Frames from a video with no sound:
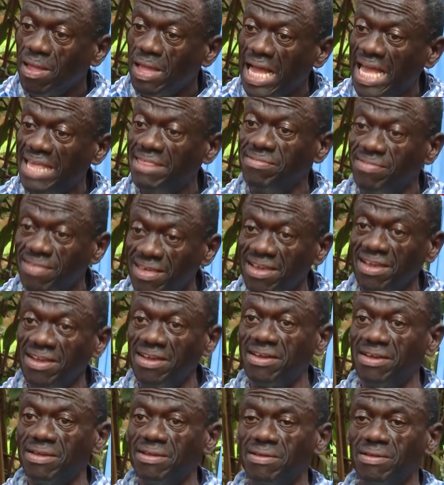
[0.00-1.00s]
I
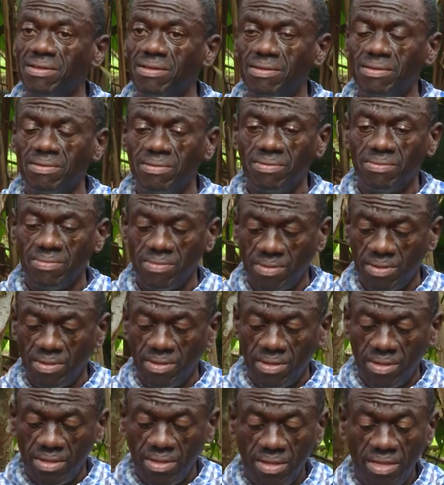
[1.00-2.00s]
think
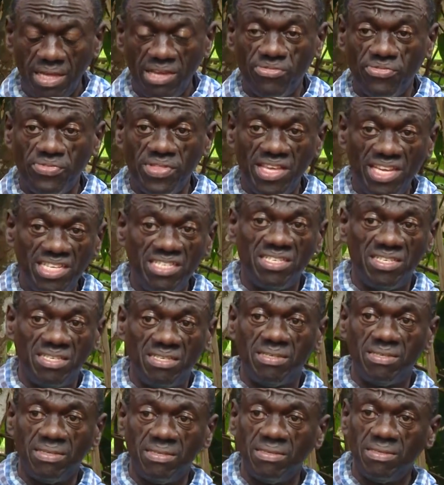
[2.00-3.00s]
if
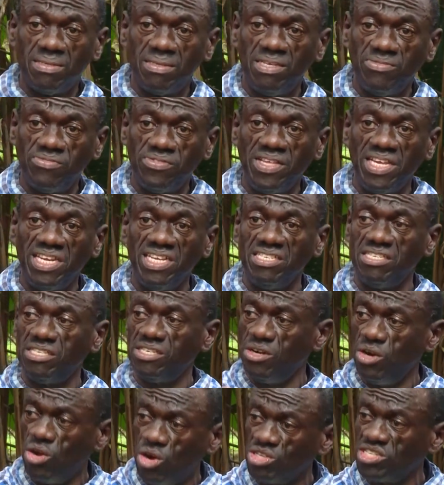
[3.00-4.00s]
there is
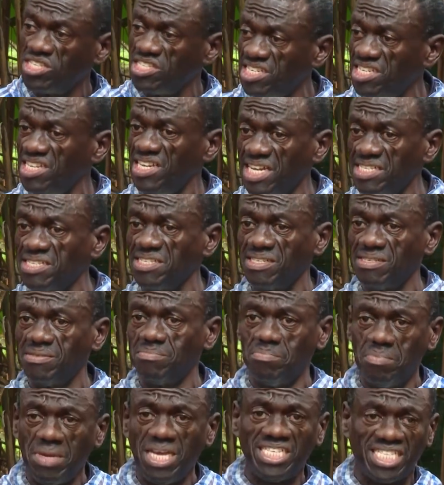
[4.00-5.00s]
no serious
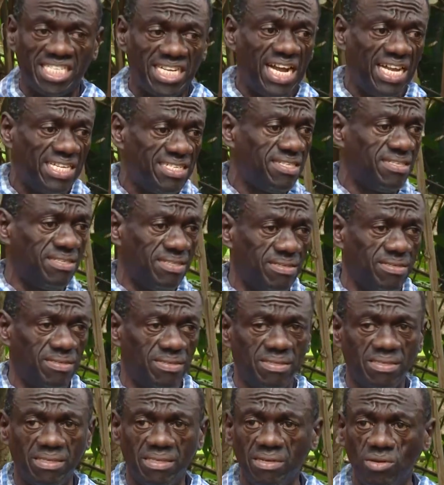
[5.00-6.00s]
measures
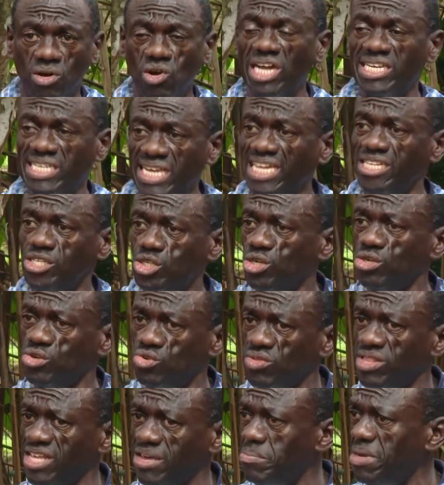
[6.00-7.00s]
or attention
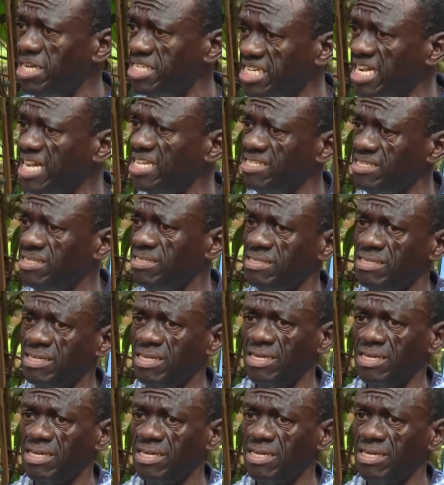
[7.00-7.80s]
to the measures